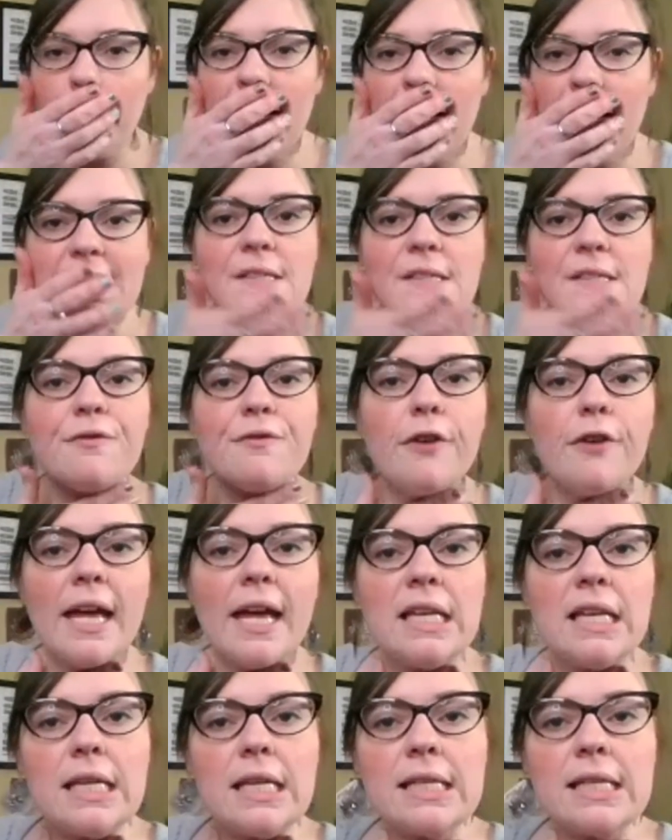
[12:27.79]
best
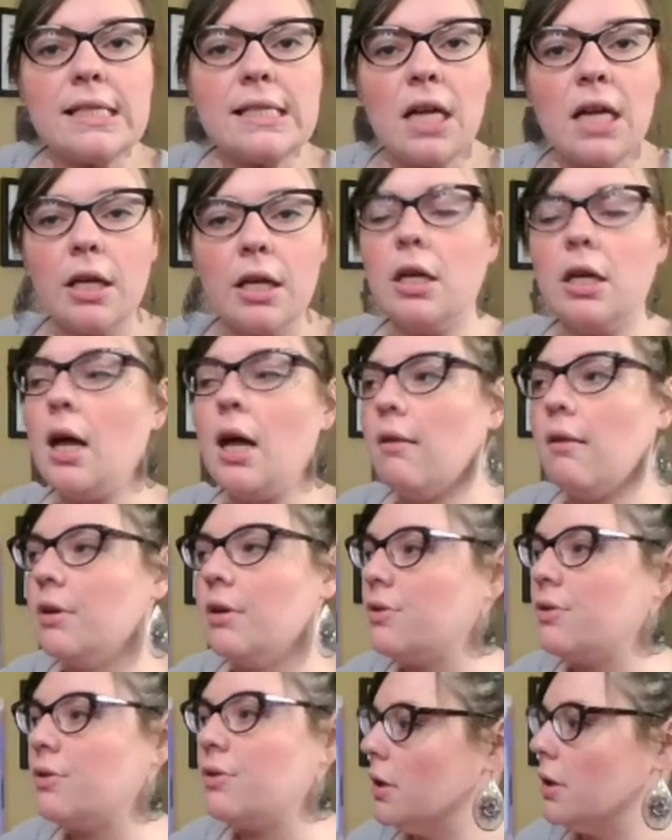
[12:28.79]
friend is not a
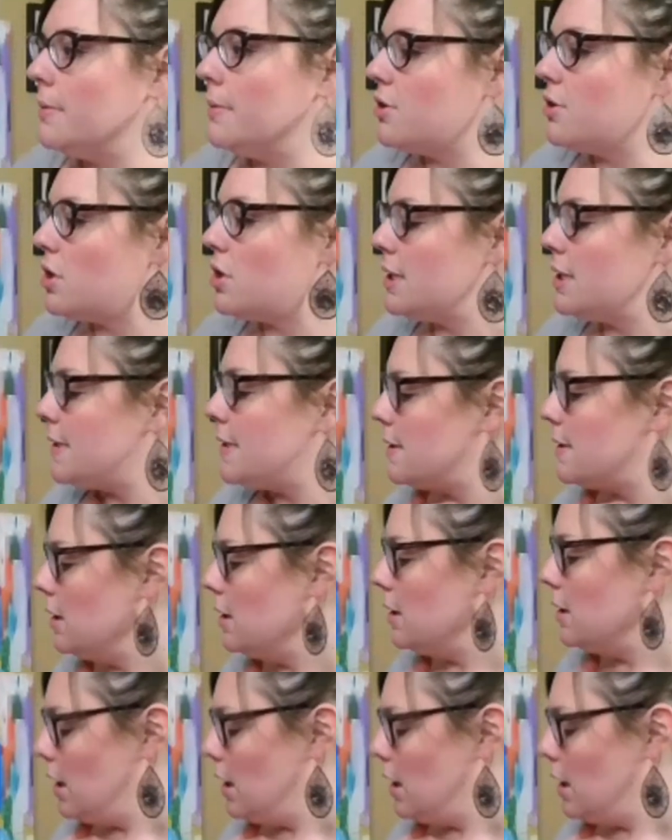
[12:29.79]
coloratura, but she's